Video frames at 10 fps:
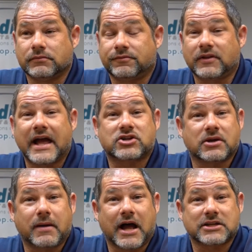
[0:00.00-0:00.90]

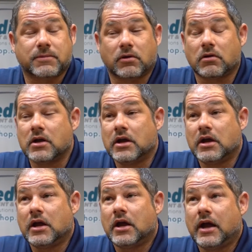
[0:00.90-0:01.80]
flagship hospital.
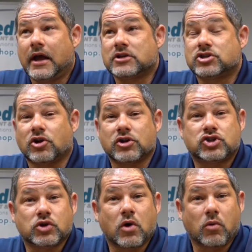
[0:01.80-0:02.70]
Has
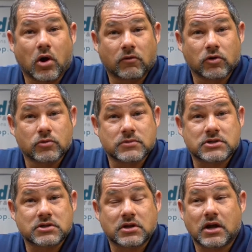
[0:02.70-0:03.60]
32 OR rooms,